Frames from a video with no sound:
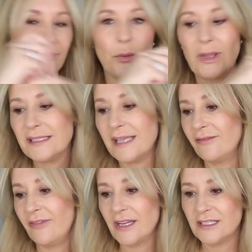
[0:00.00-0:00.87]
I won't say
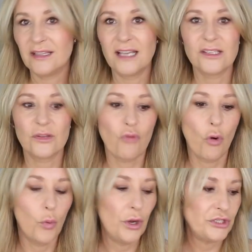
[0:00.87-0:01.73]
infected, that's the
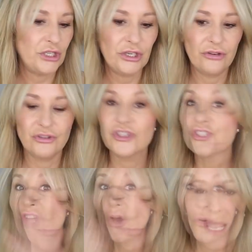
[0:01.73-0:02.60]
wrong word to use.
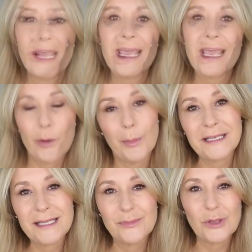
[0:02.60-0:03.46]
So here are
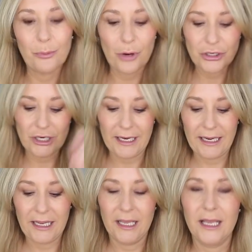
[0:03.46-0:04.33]
my tips on brush
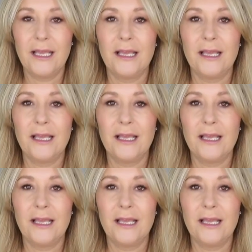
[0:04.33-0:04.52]
cleaning.